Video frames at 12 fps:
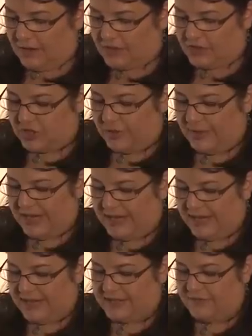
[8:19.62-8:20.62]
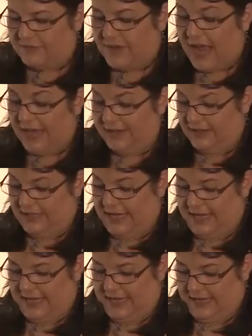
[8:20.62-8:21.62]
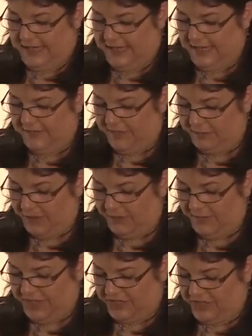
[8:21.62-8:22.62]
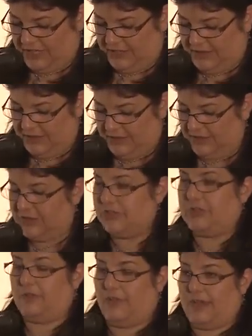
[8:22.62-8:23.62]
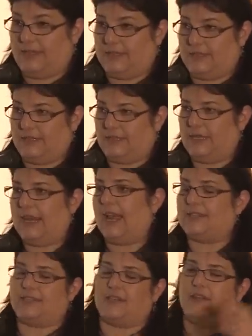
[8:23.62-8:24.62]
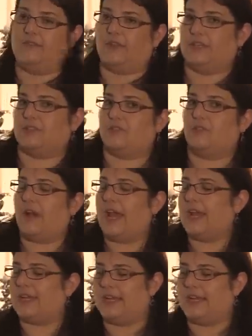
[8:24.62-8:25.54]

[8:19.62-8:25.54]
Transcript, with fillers: Sherman is finally given permission to do this. He has to convince Grant,